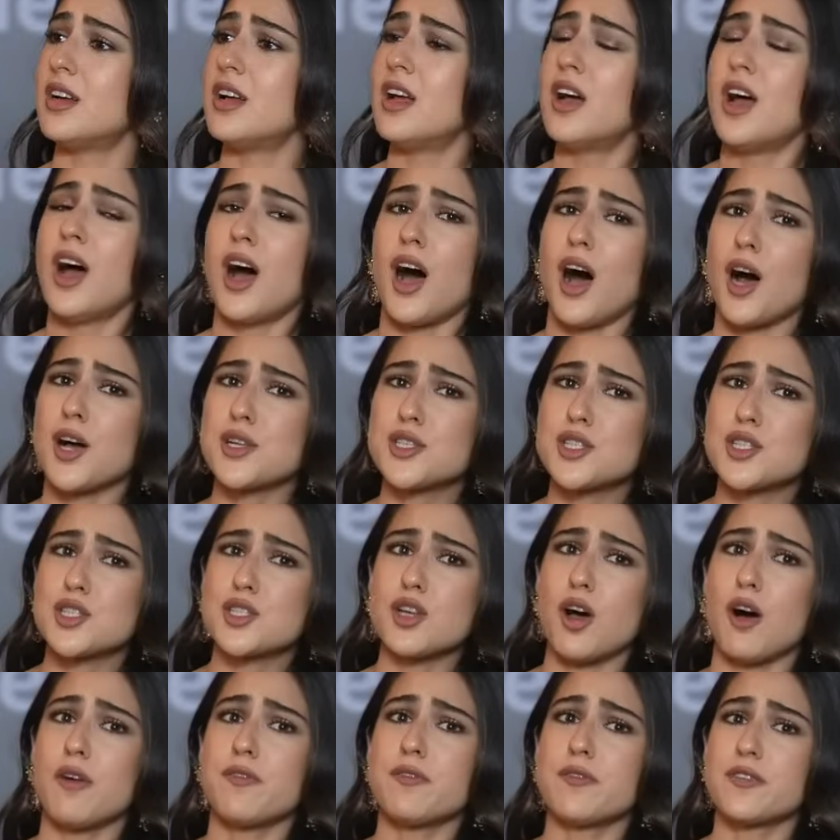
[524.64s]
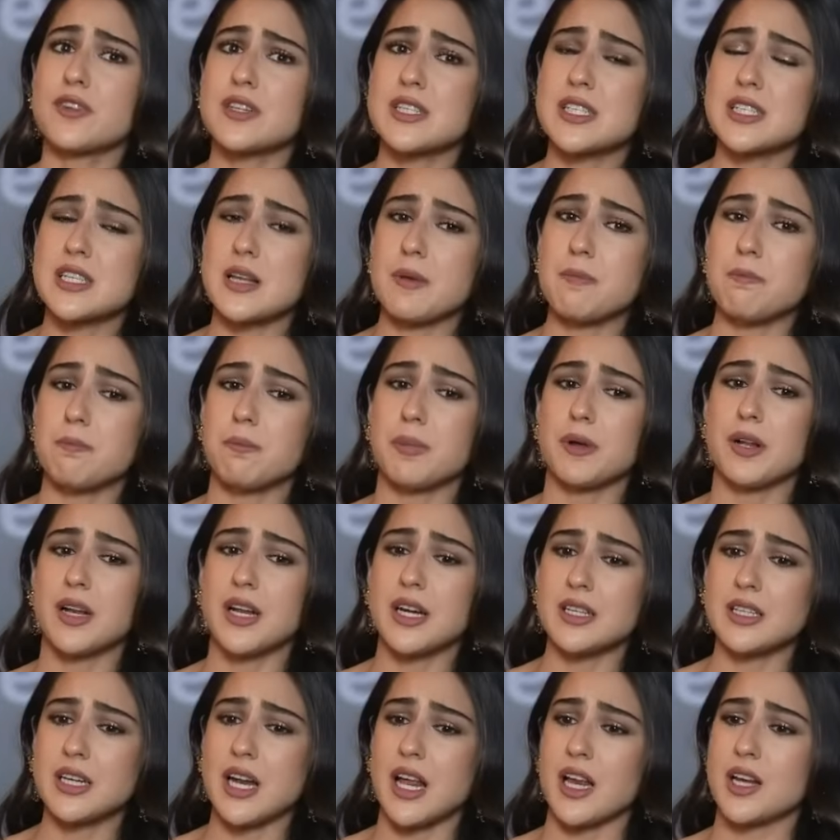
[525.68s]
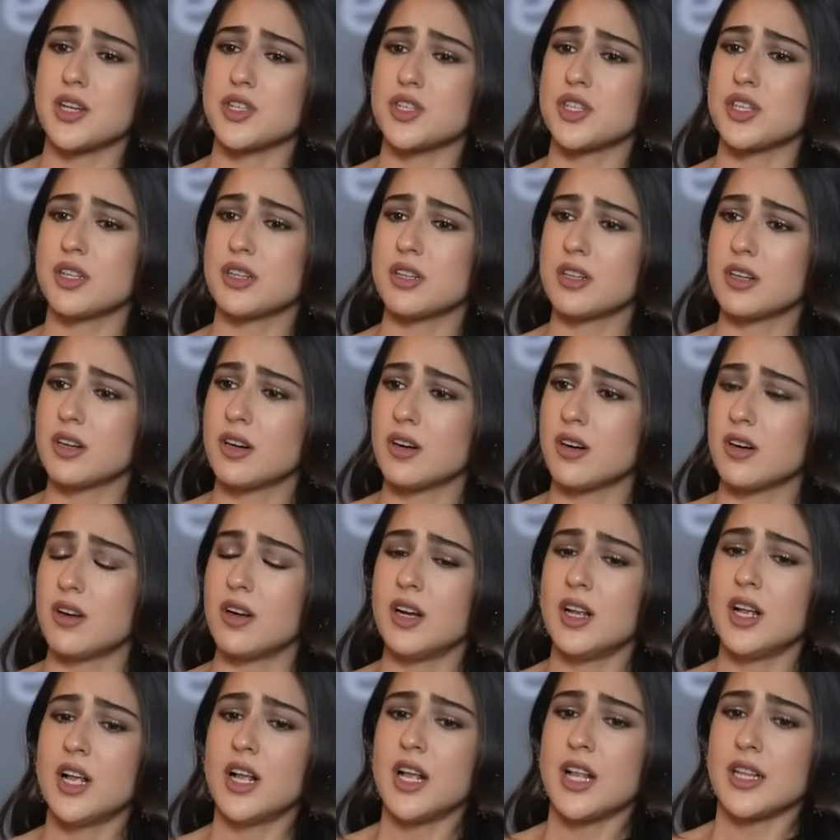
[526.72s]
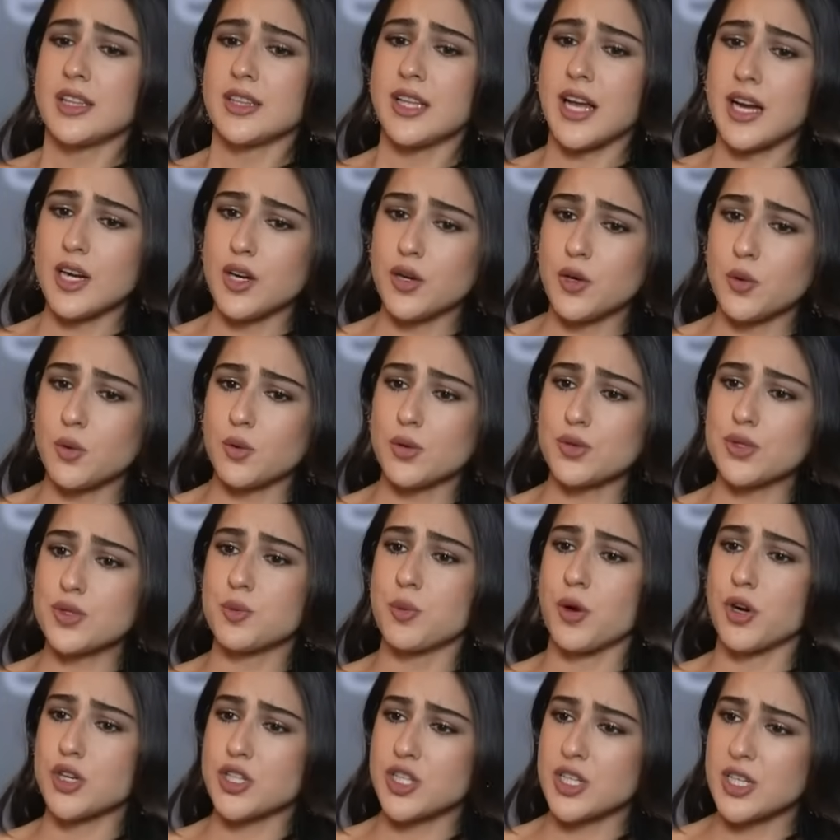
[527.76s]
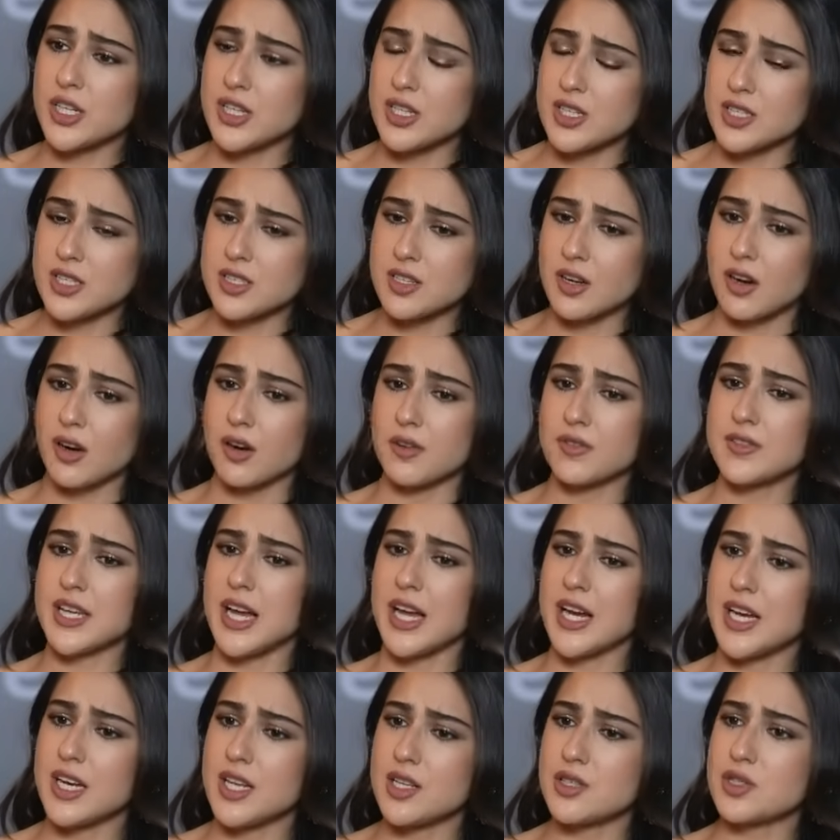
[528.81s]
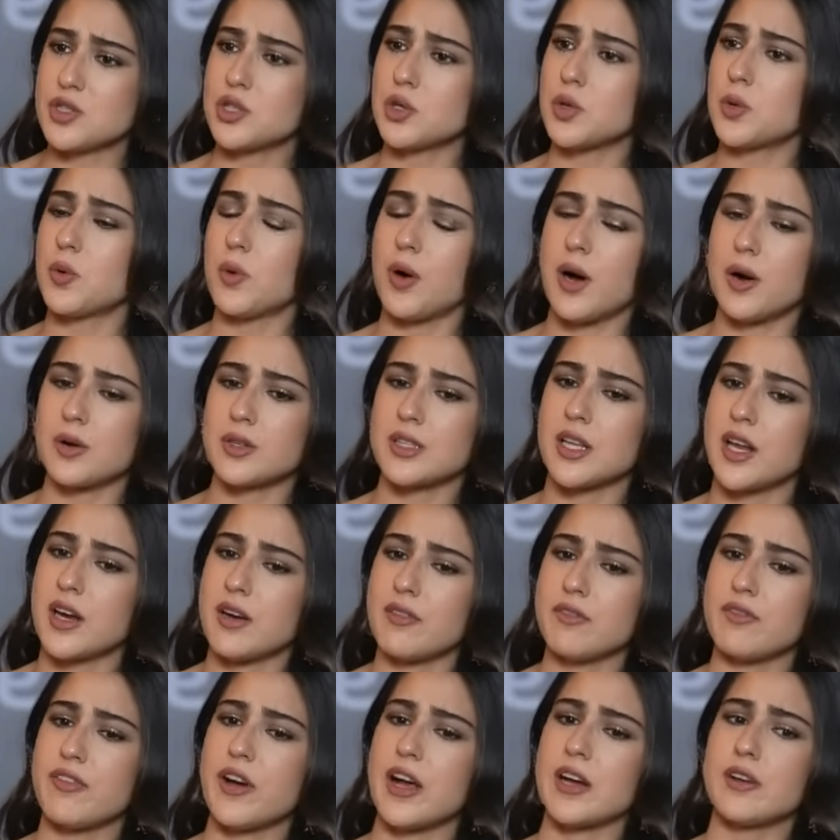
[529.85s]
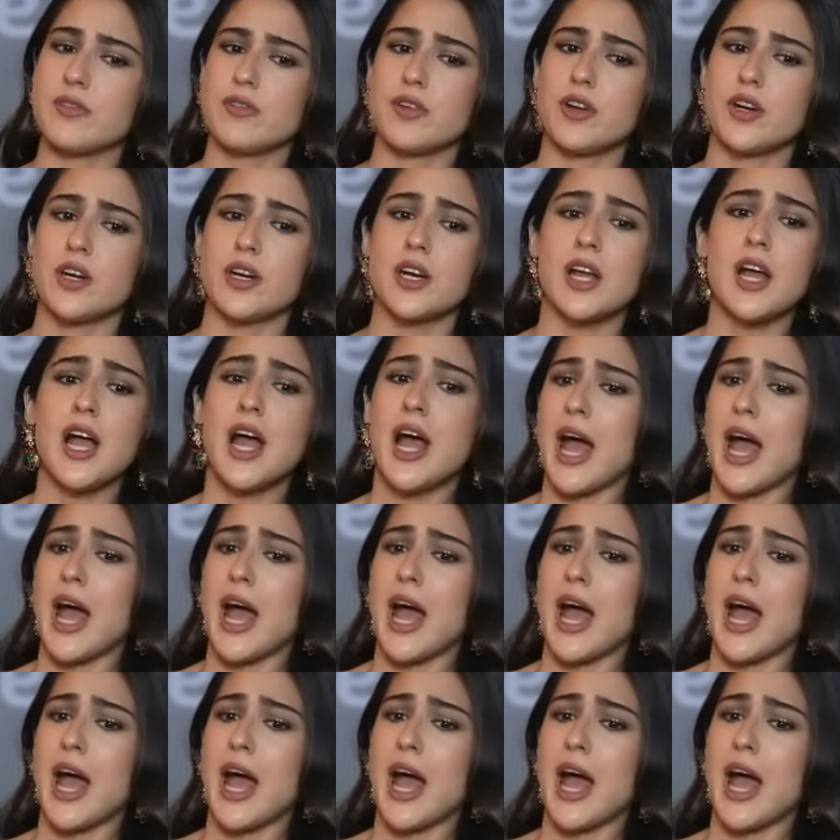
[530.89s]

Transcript: Yeah. A soft, simple, intelligent mm. girl mm. that knows what she deserves and needs to go out there and fight for it.